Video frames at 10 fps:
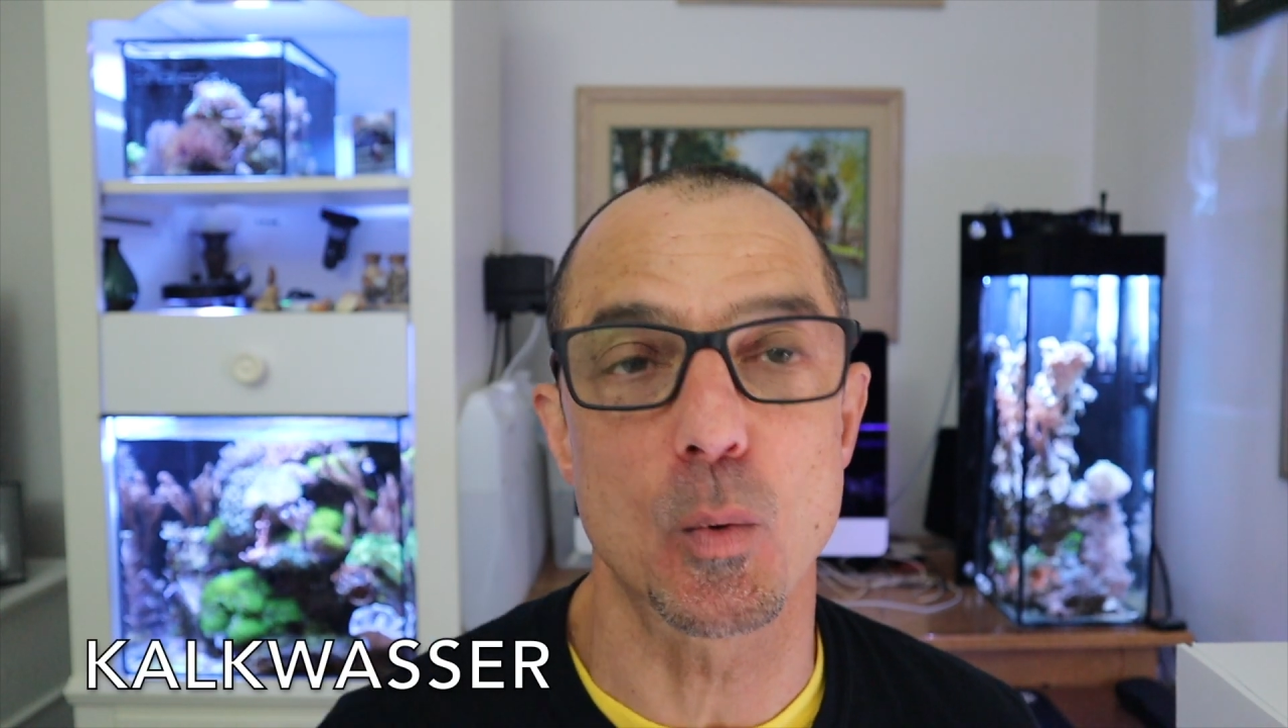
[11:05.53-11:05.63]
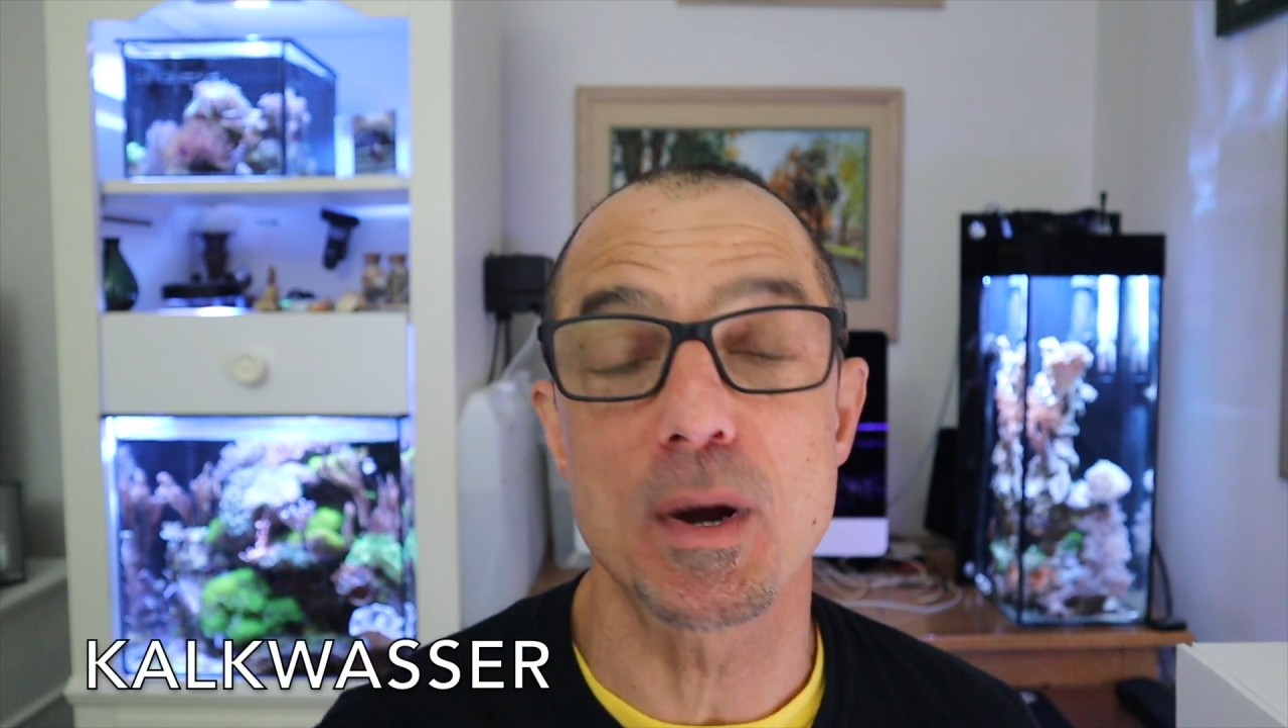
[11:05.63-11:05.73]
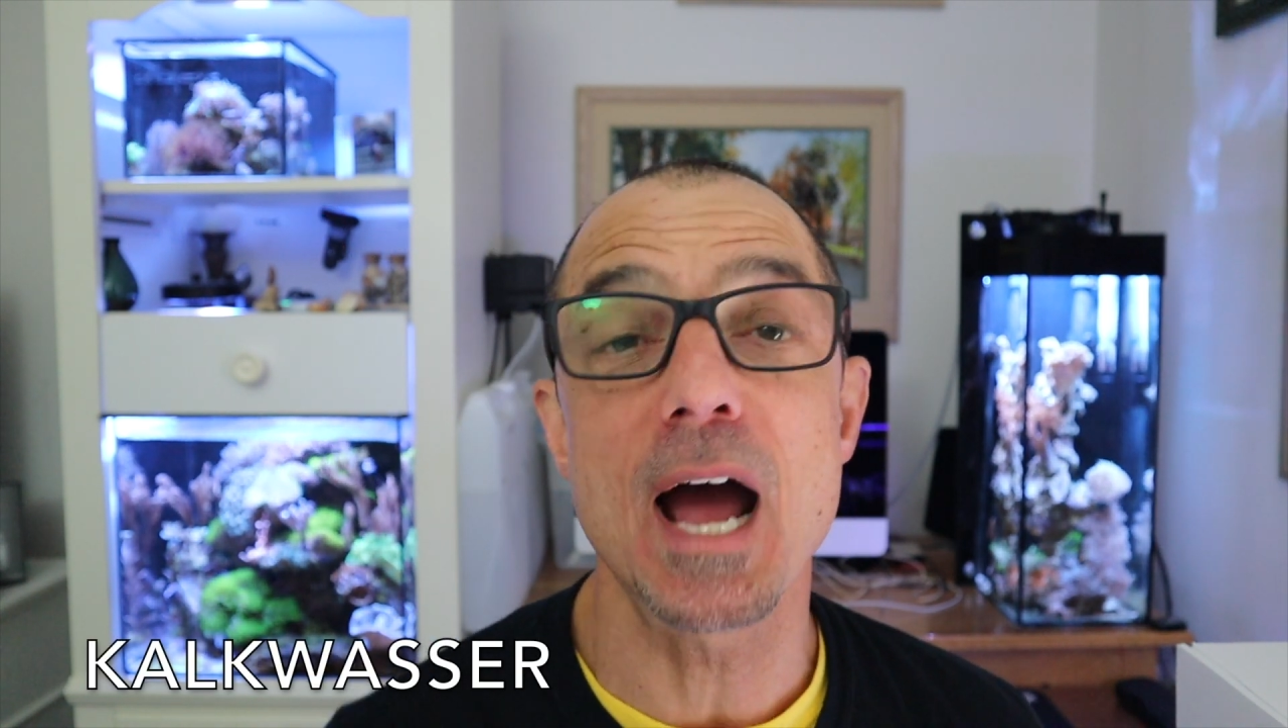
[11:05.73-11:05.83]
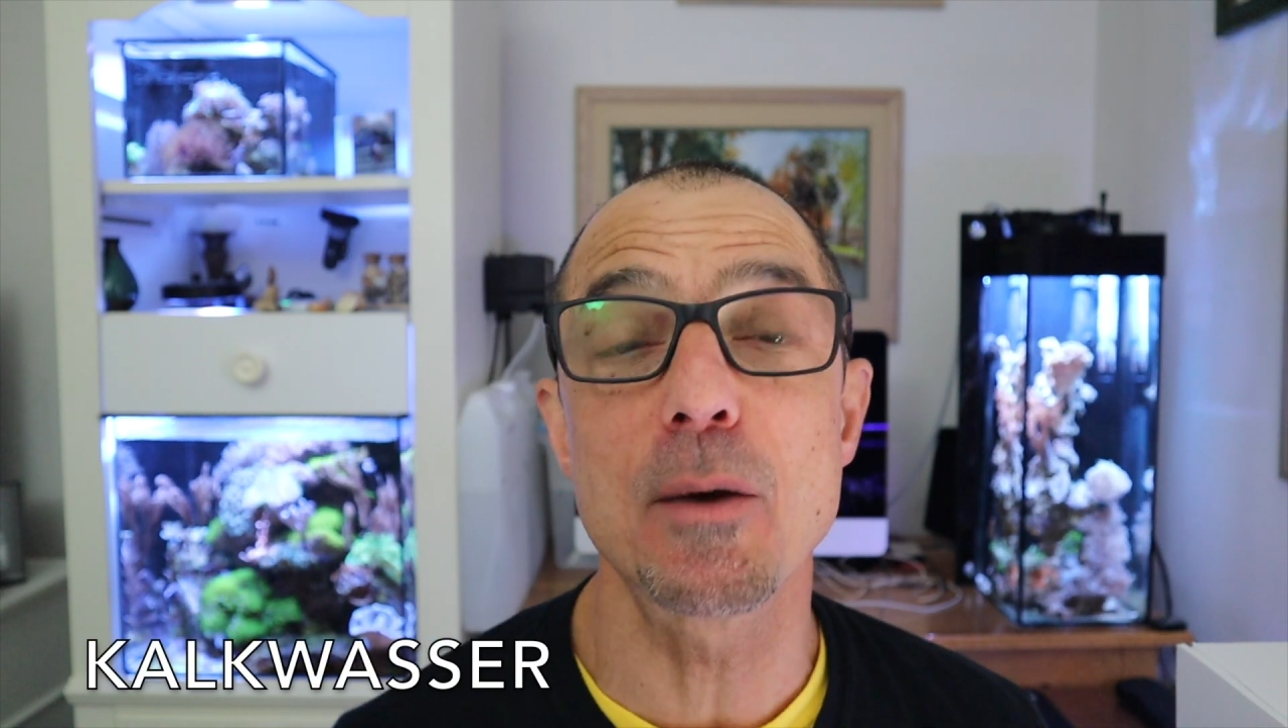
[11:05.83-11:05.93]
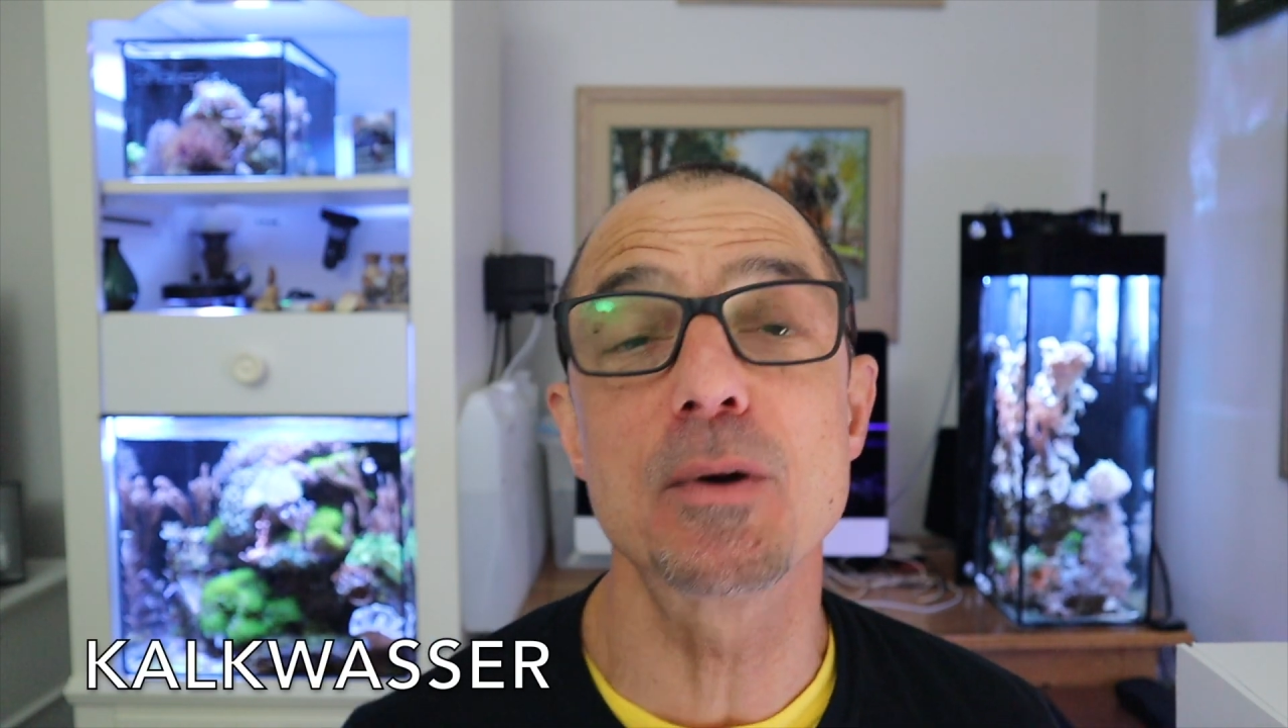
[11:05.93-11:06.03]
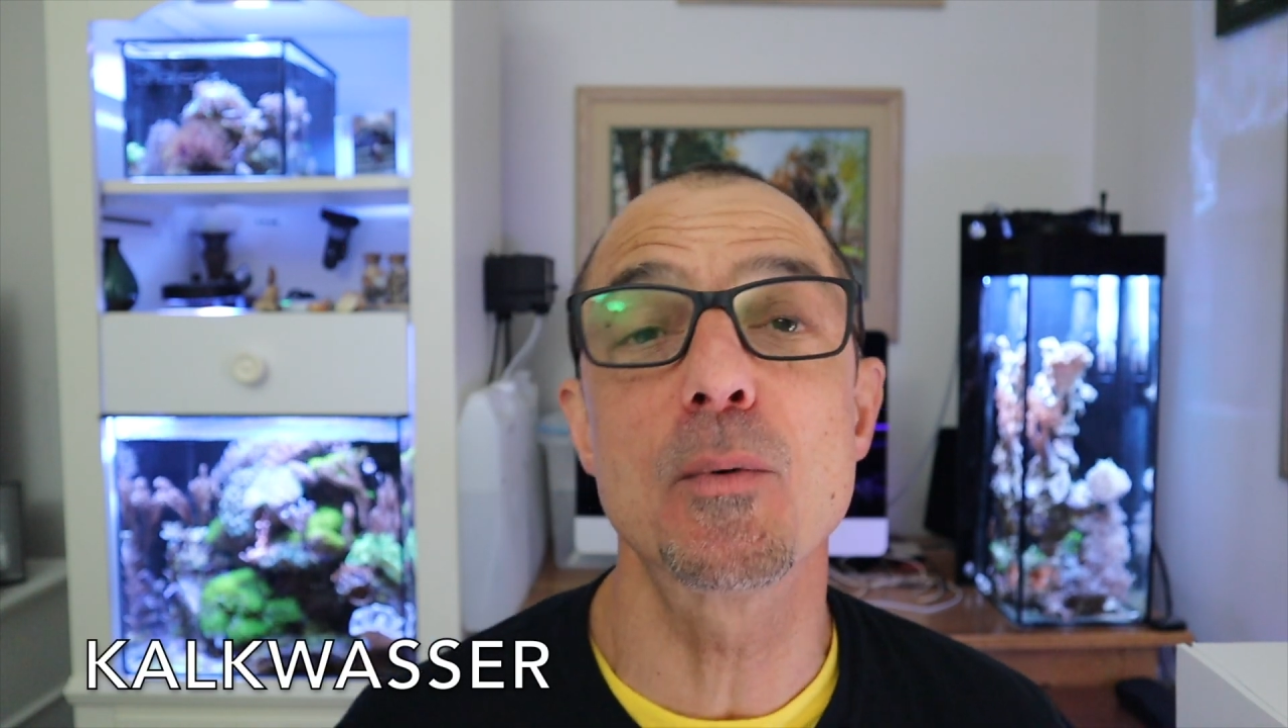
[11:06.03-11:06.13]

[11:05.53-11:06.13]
What I would